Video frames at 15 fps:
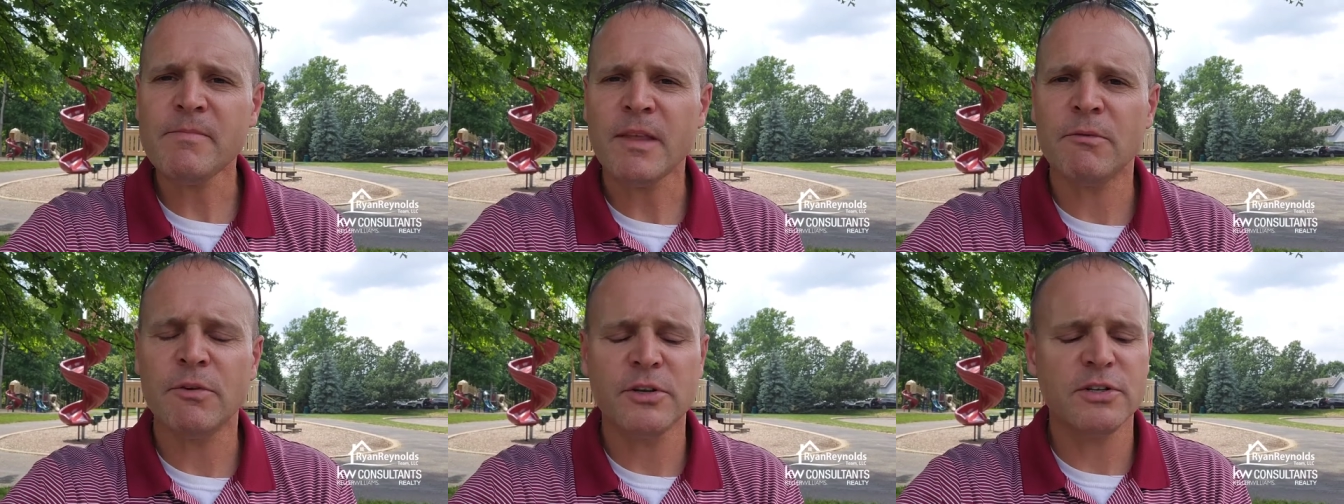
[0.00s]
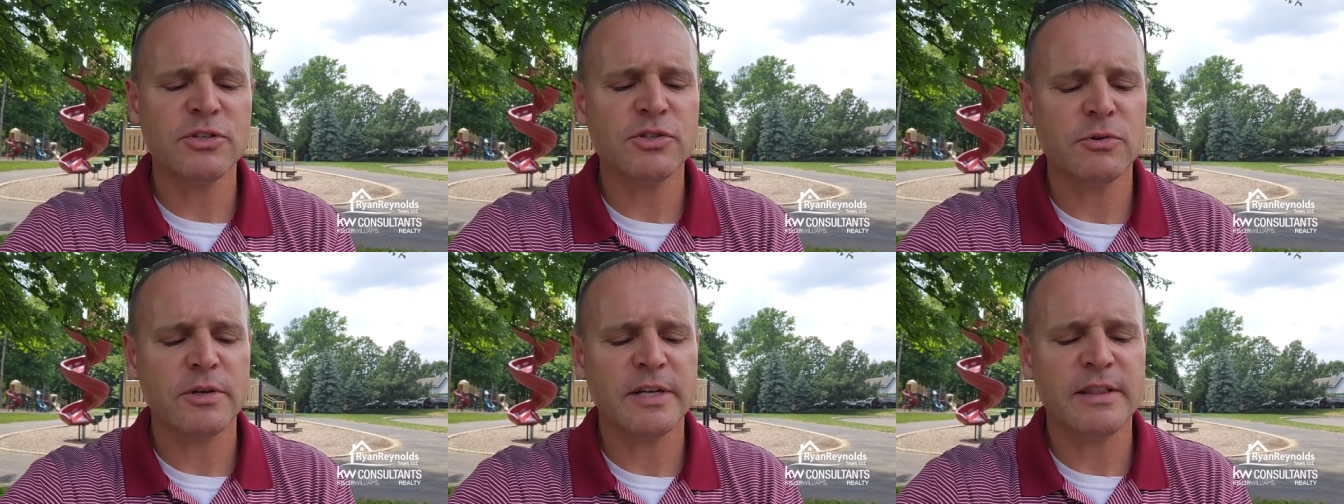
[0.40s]
really
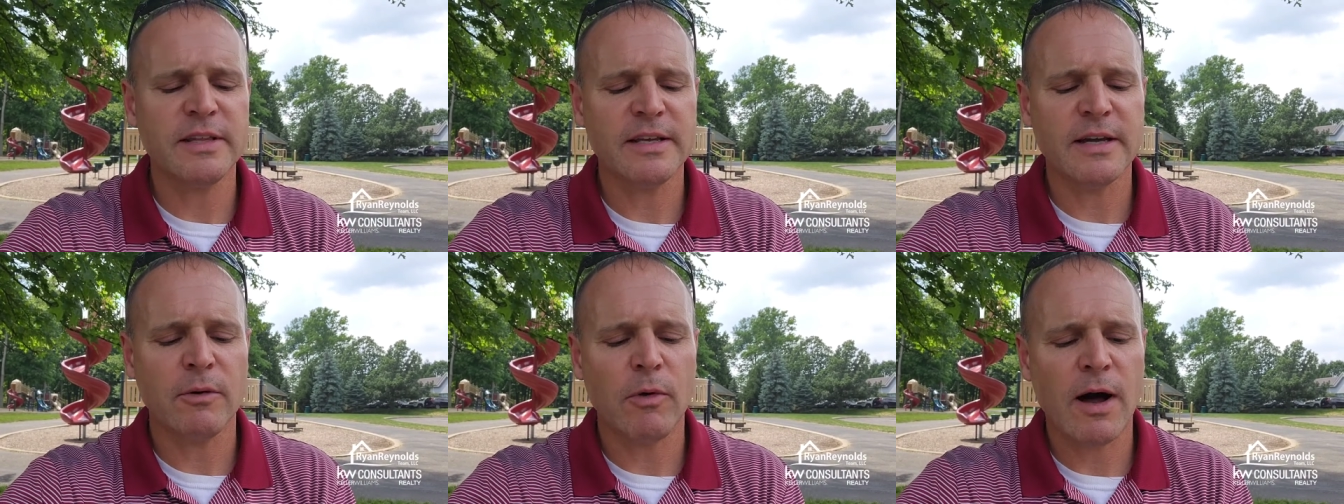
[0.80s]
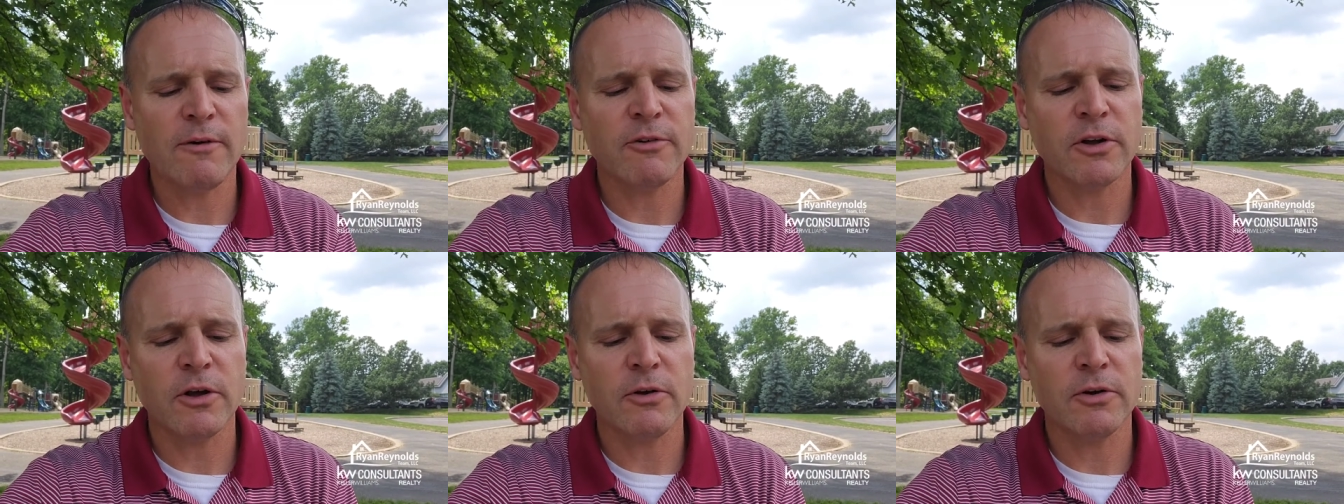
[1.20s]
enjoying the uh, waffle
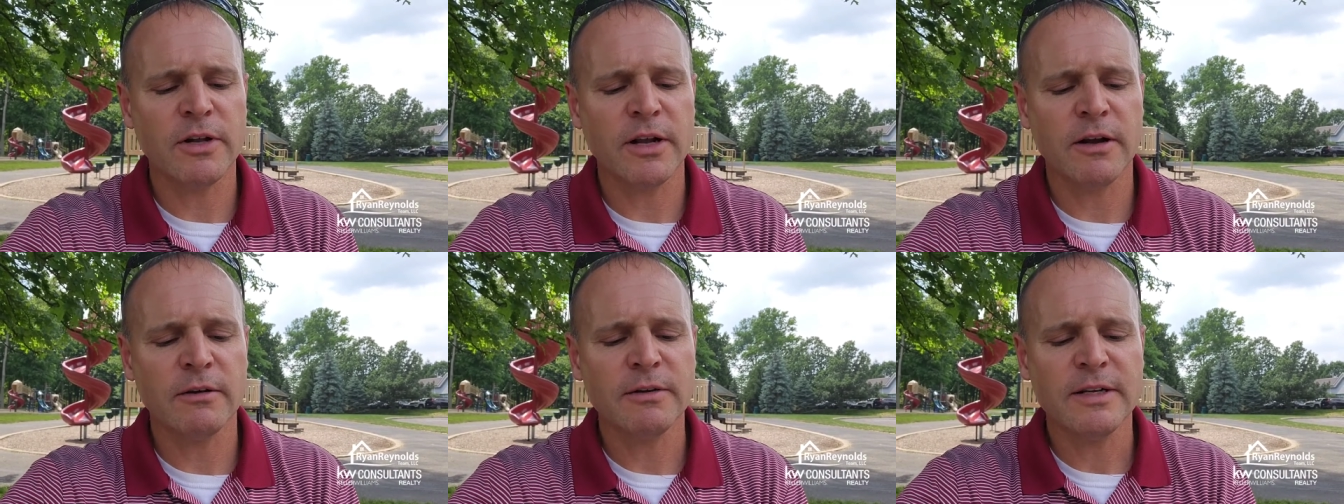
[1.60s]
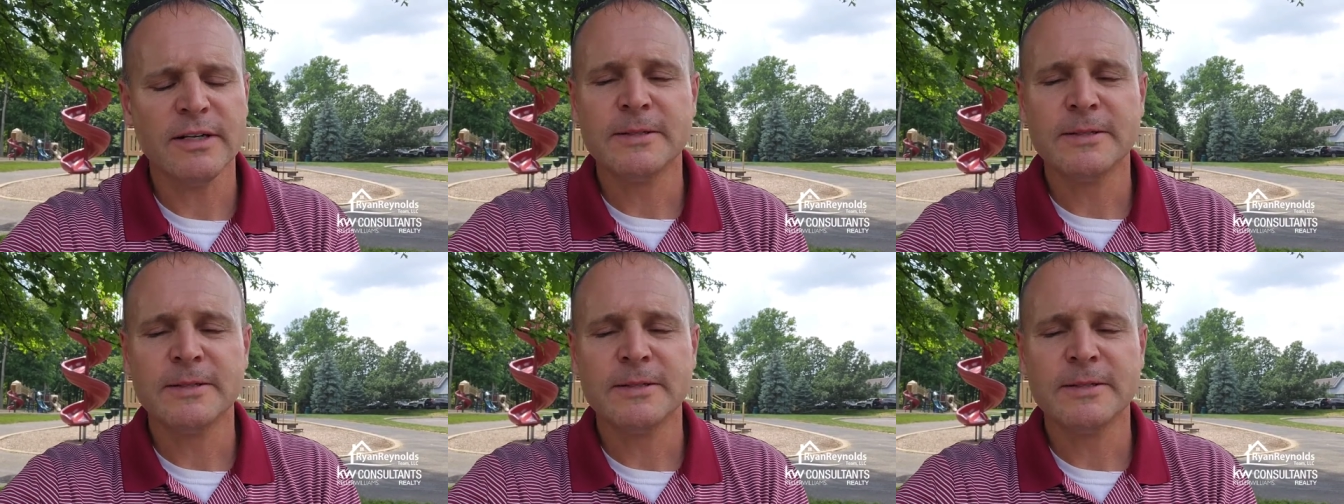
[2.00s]
cone there,